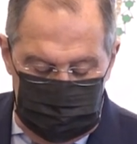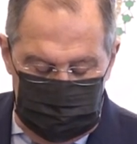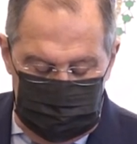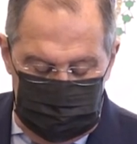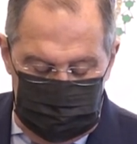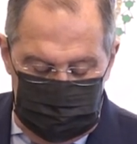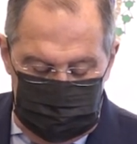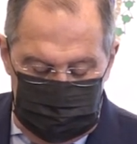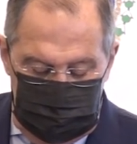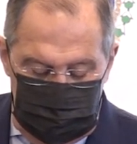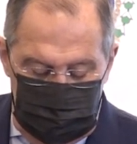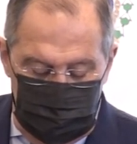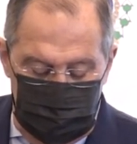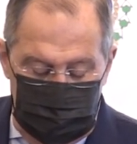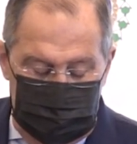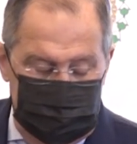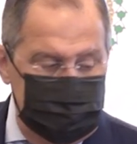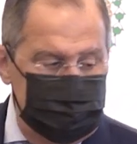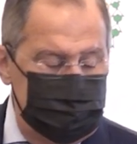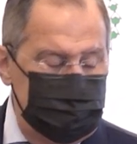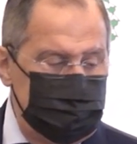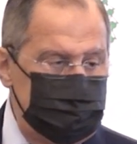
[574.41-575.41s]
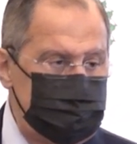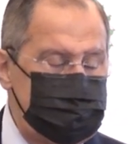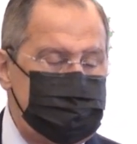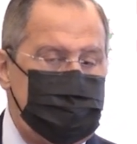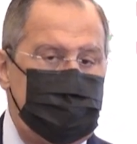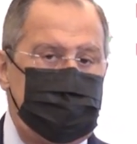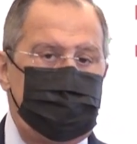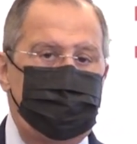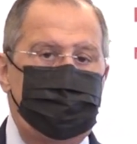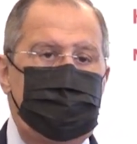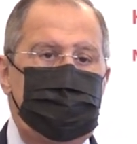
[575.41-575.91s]
our leaders
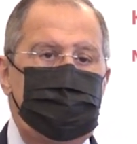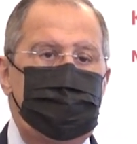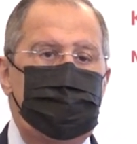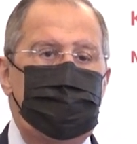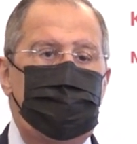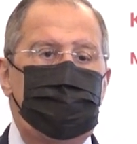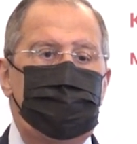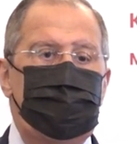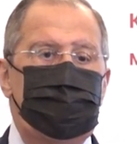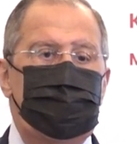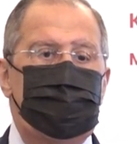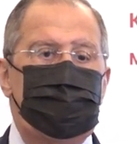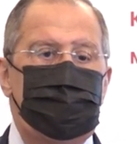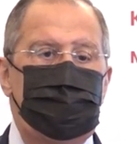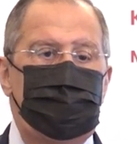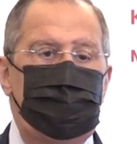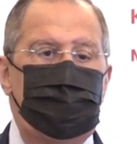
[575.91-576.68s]
can meet and